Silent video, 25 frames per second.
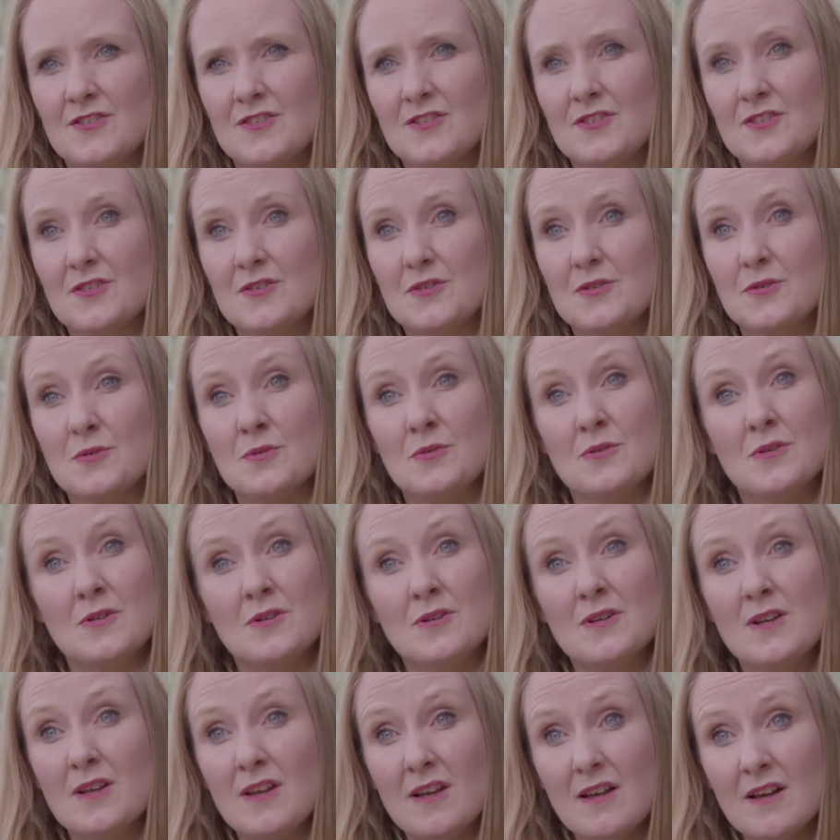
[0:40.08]
to
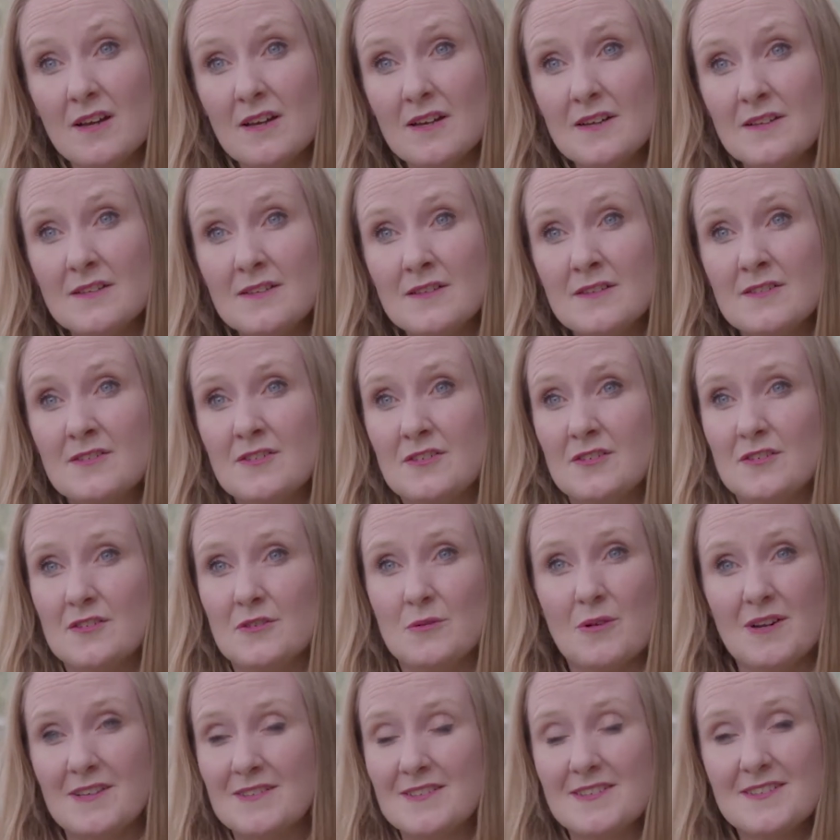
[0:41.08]
learn,
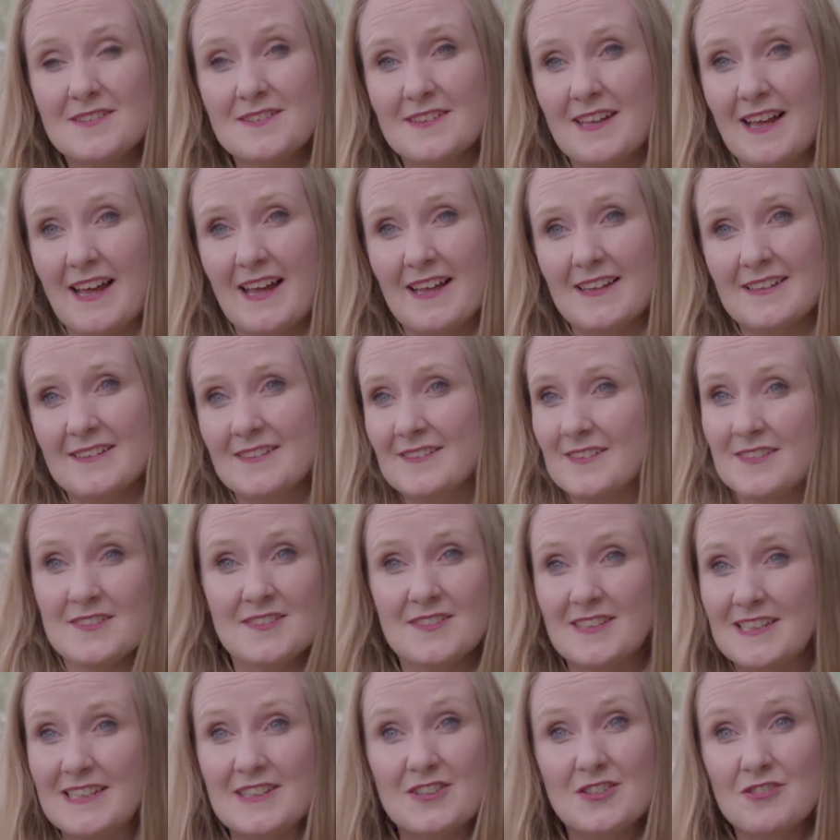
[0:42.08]
to understand and
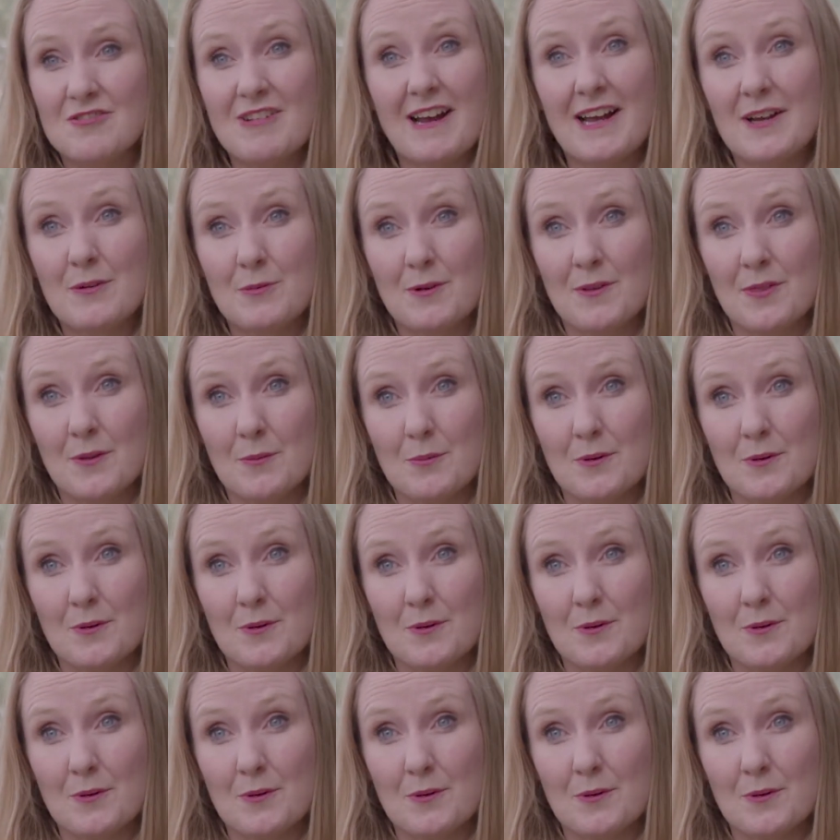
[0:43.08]
to interact with the